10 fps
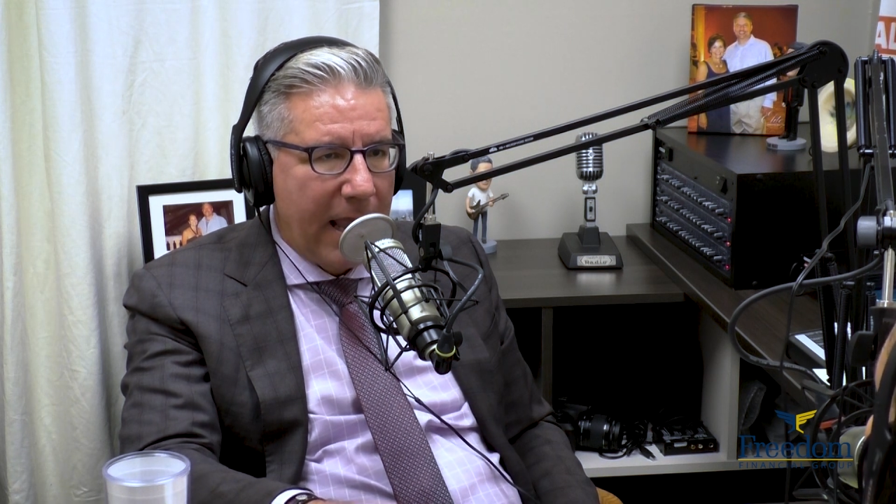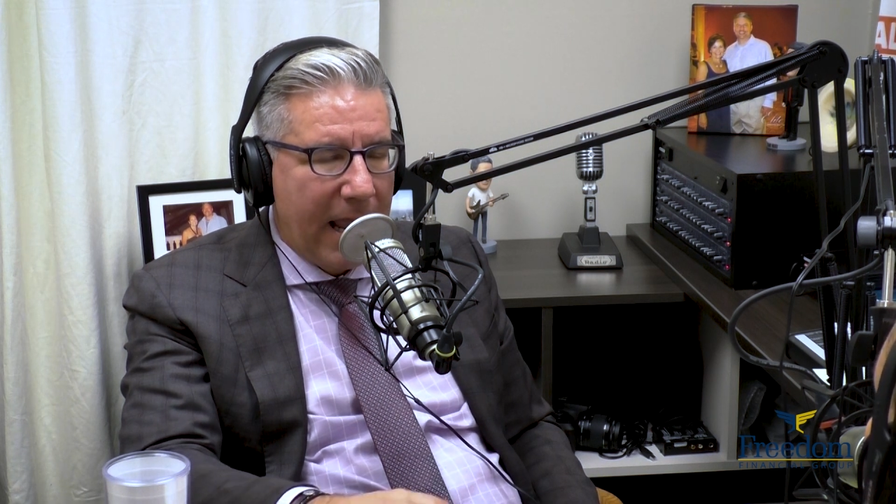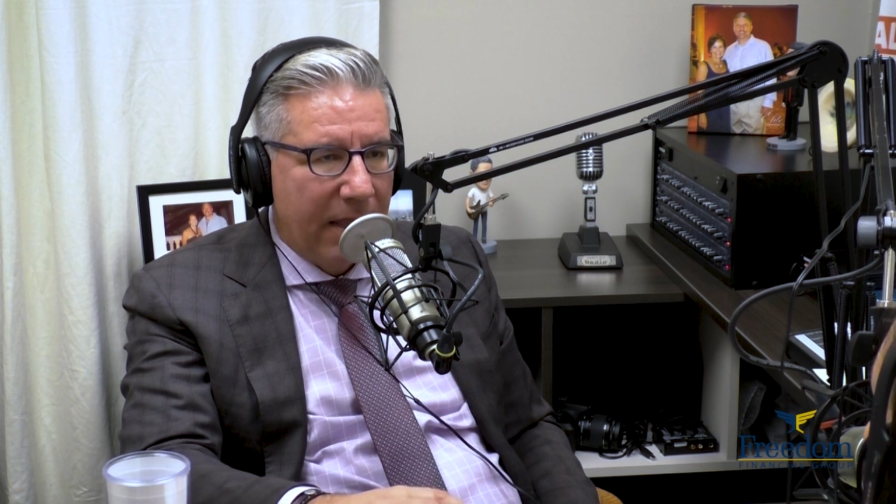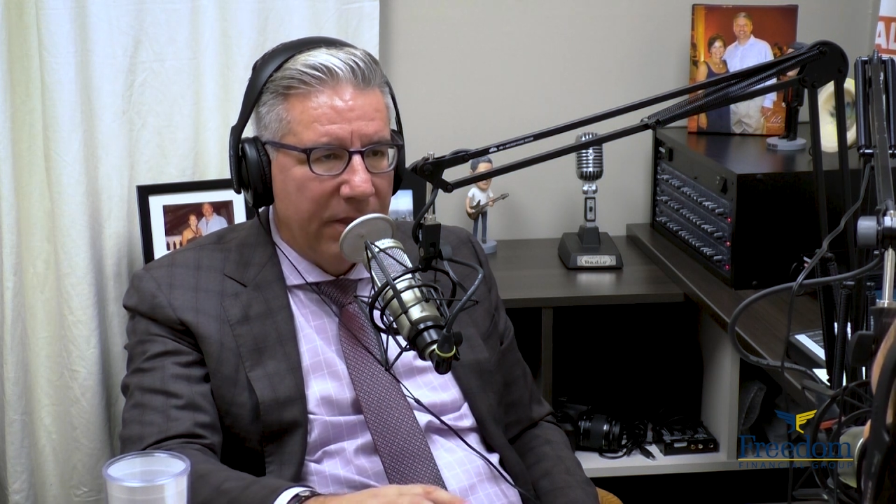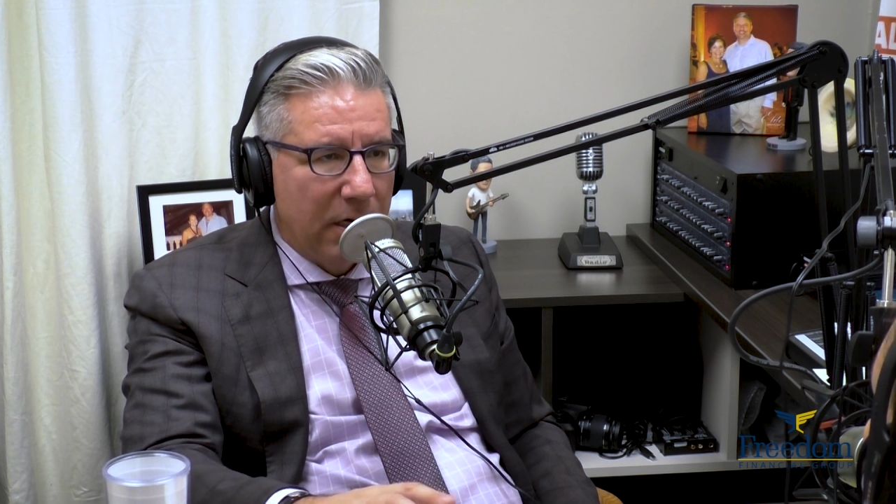
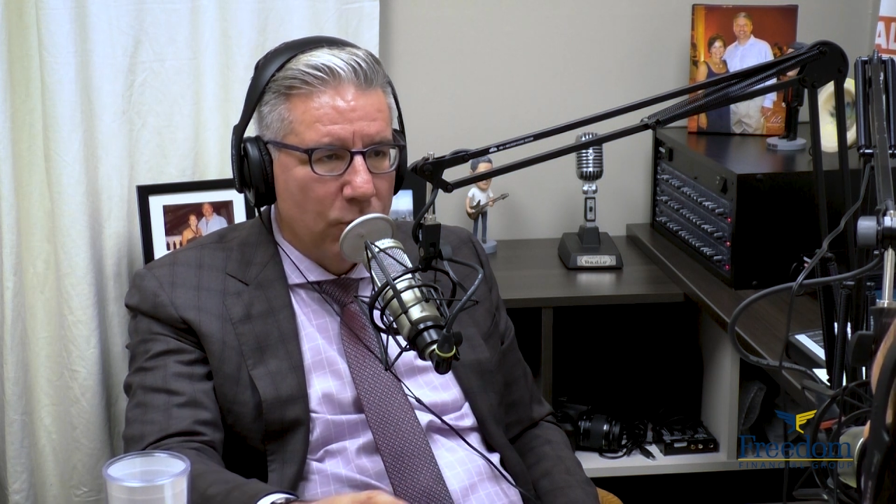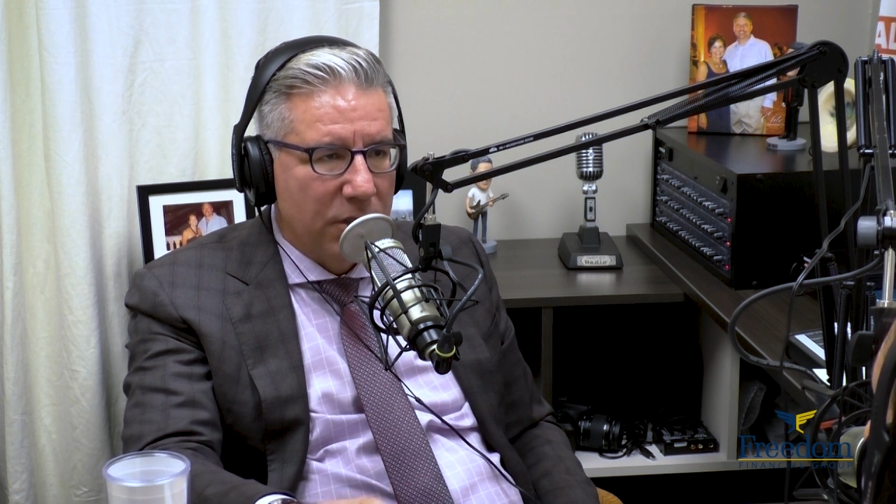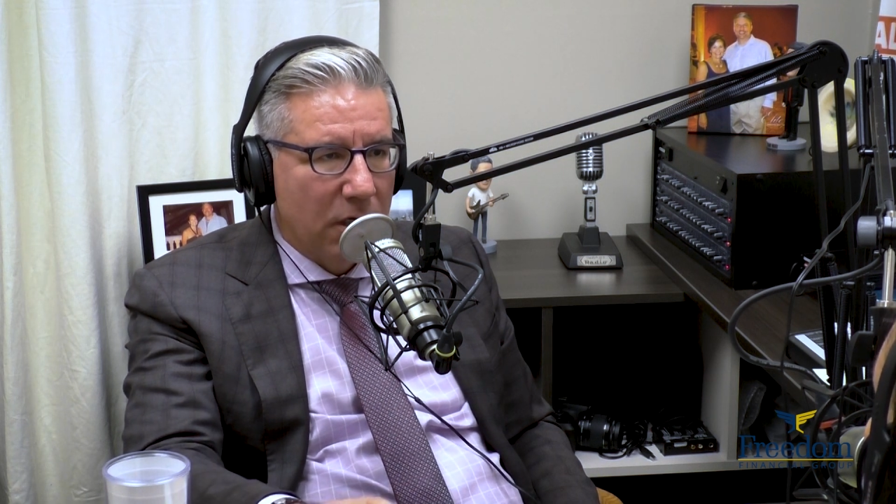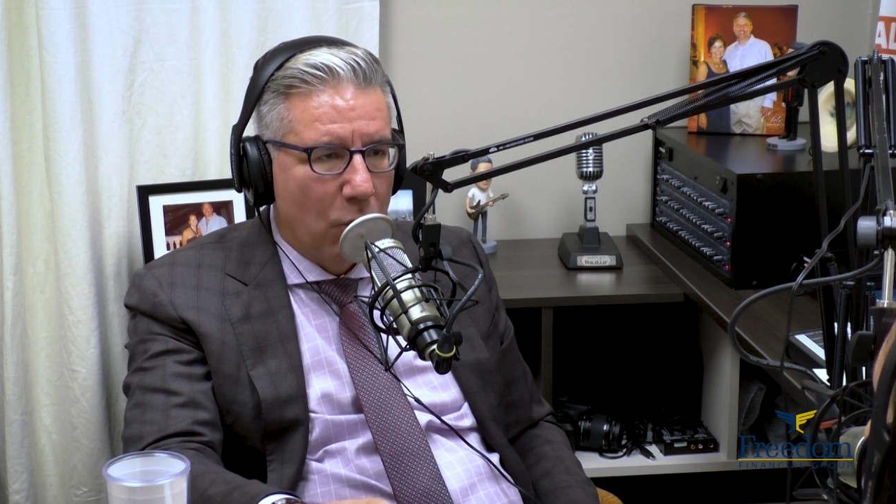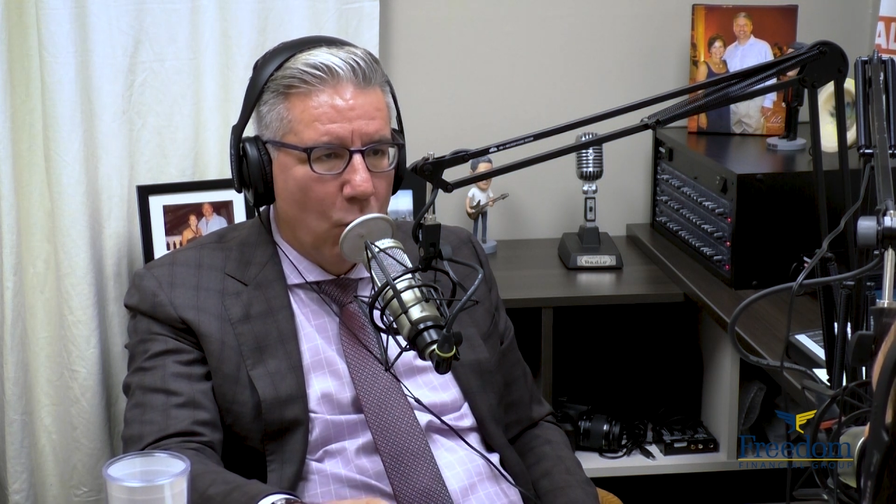and that it was
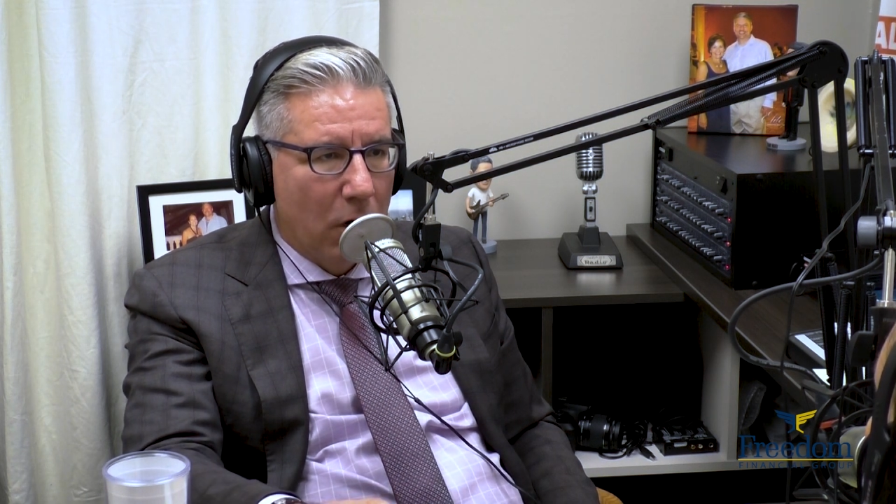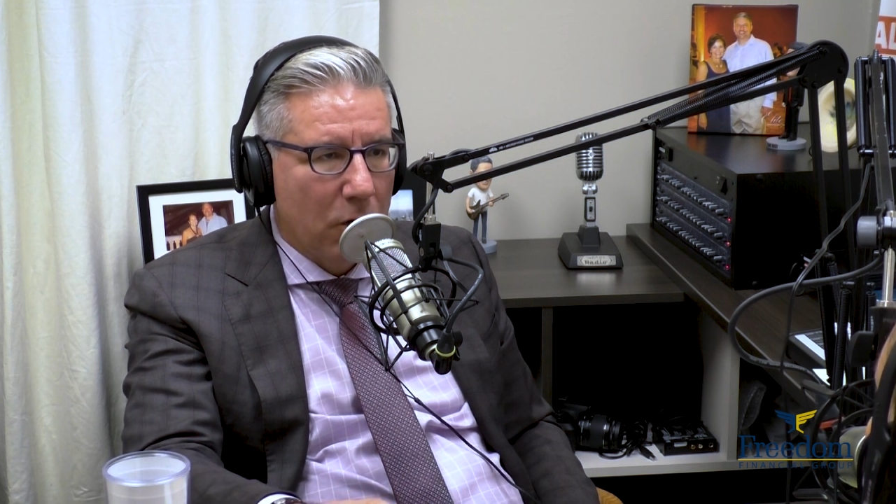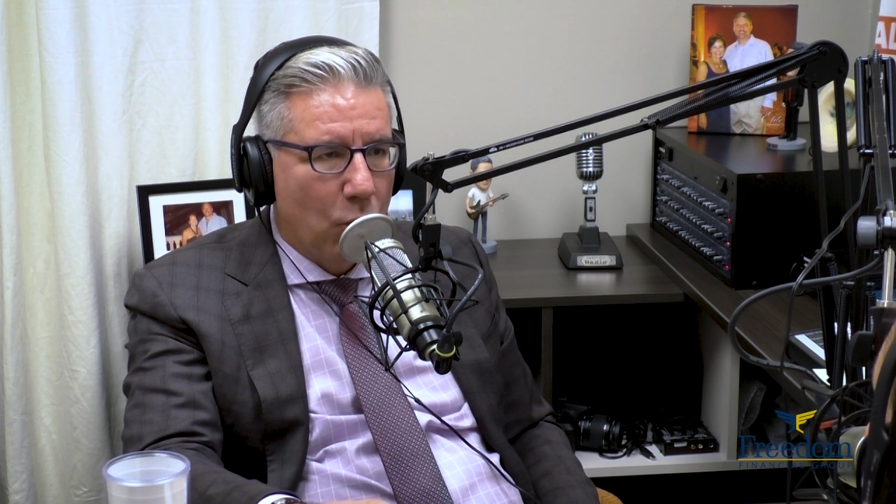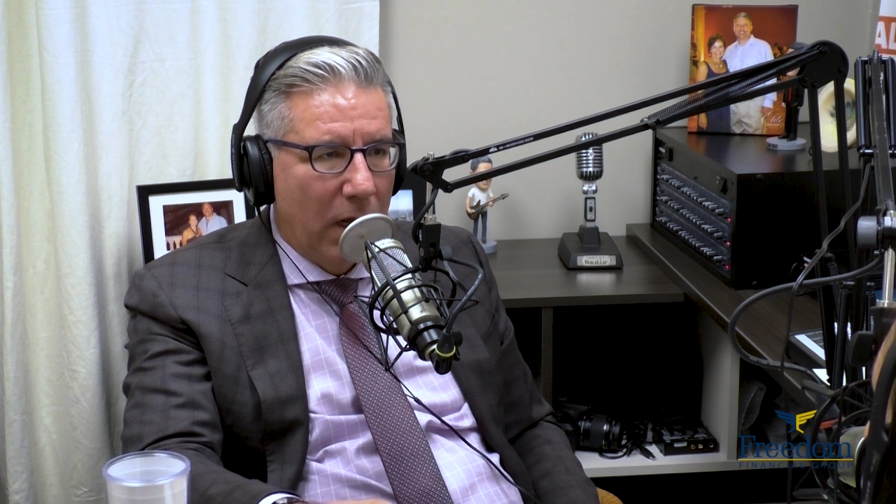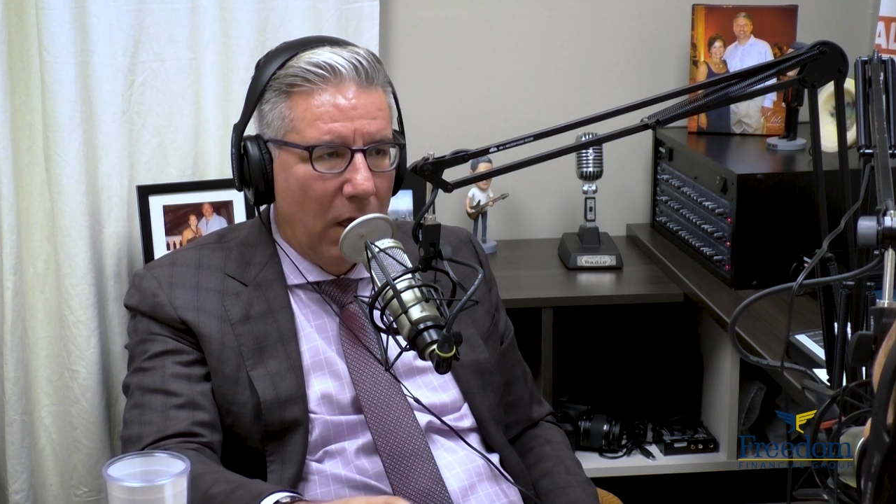going to
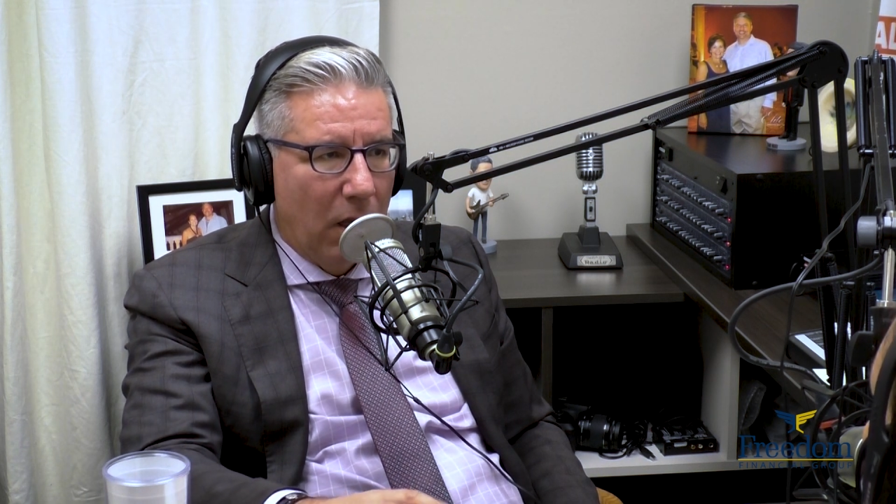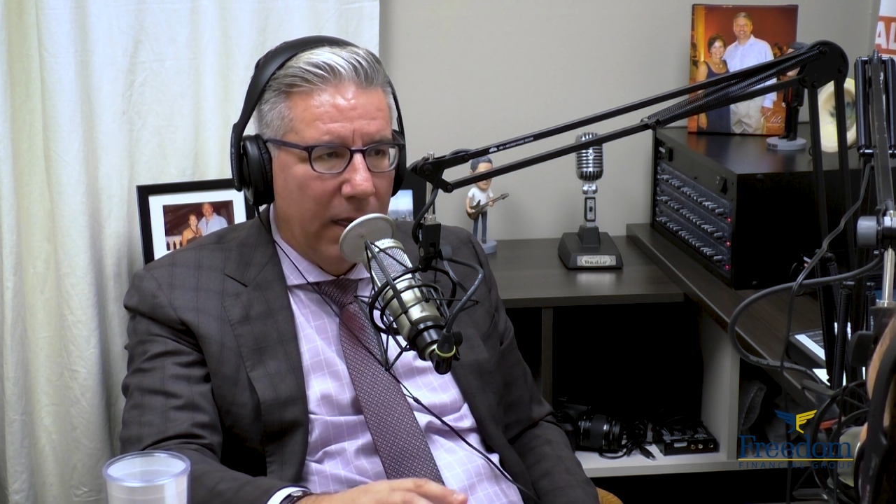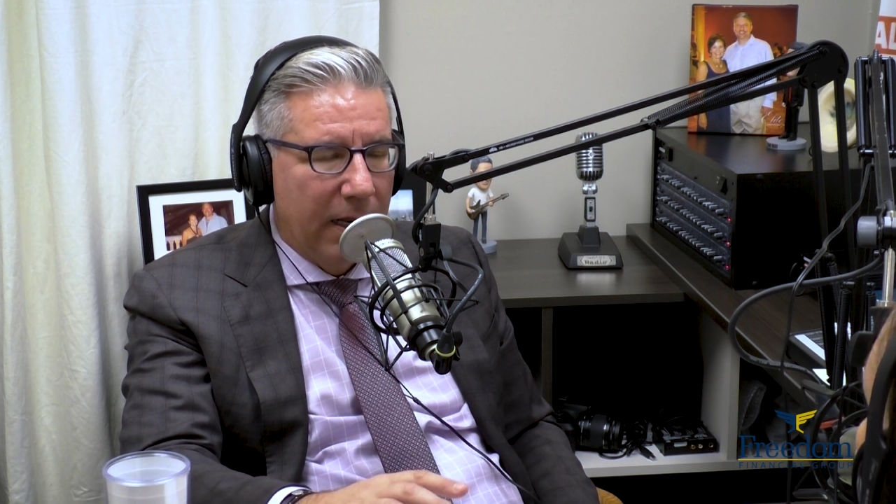work well,